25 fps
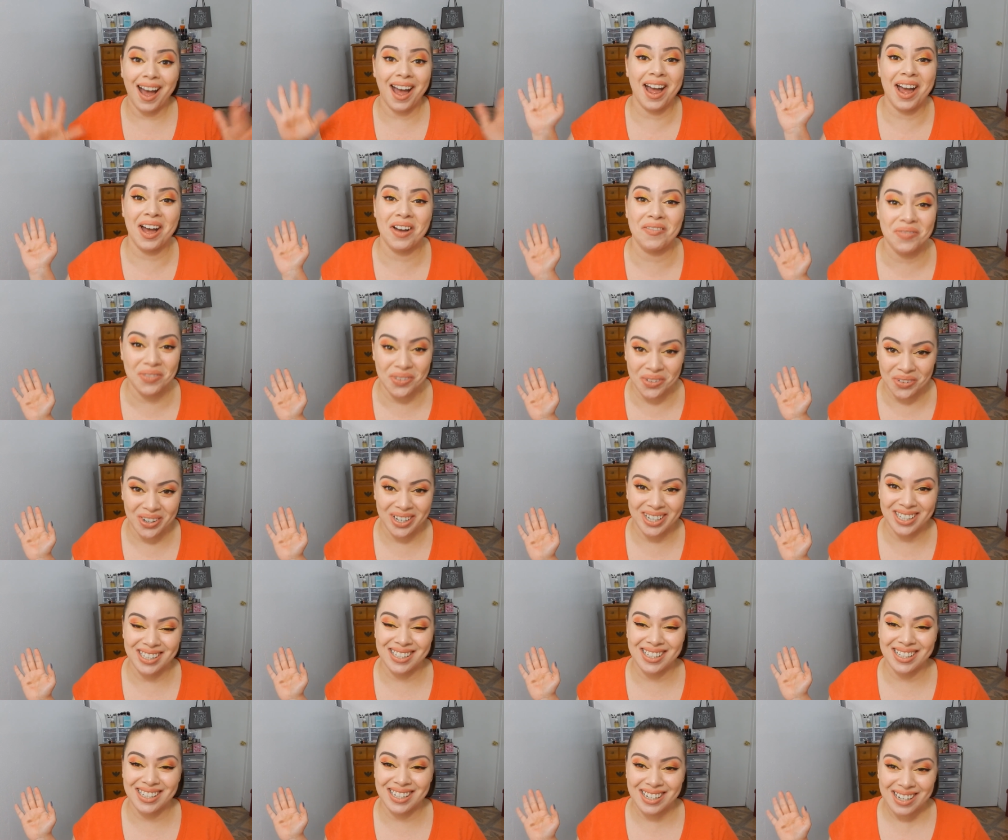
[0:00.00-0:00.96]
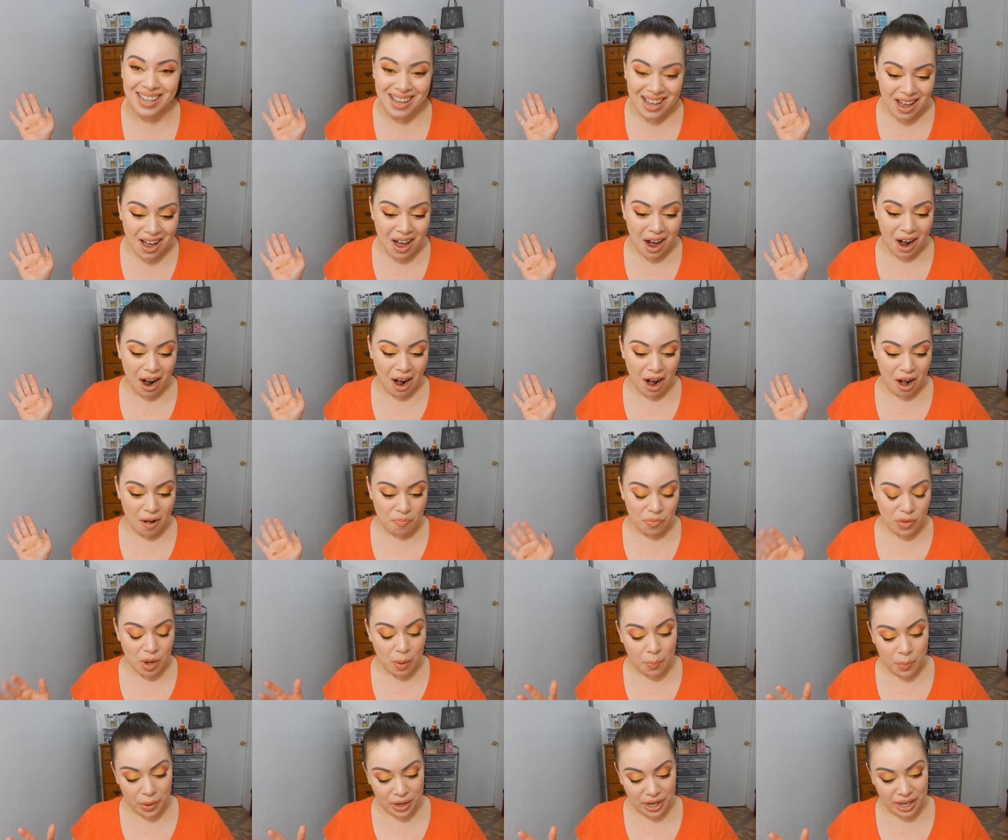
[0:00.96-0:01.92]
I have no idea. Um,
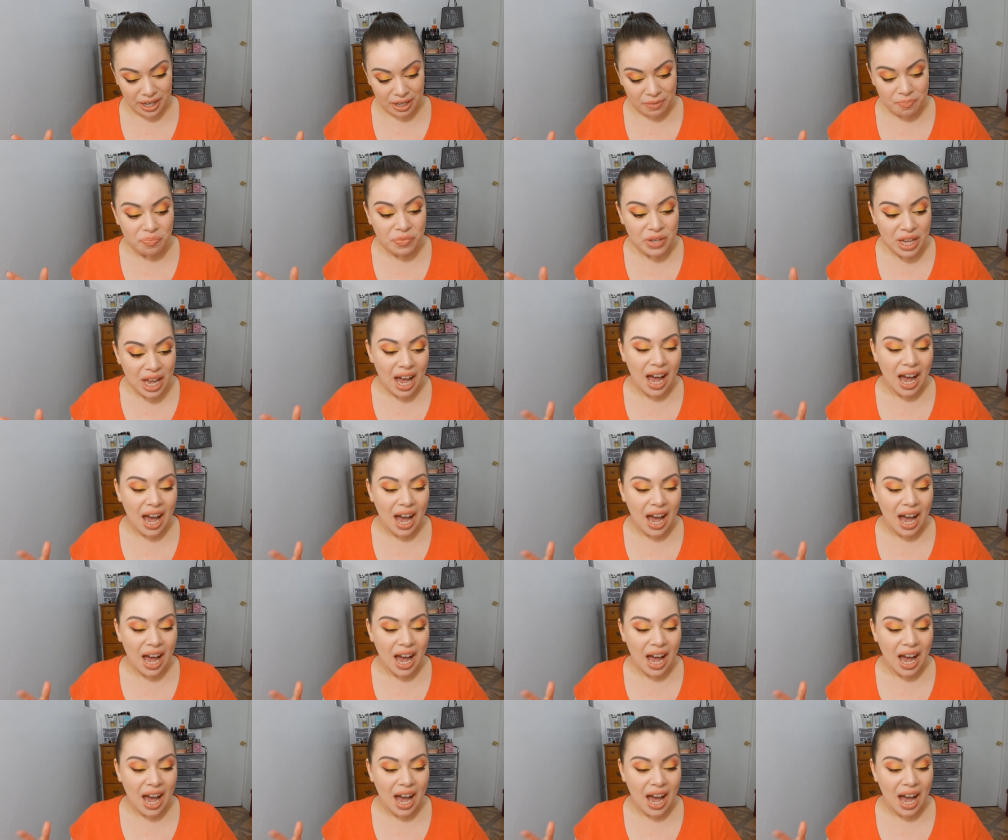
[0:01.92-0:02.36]
but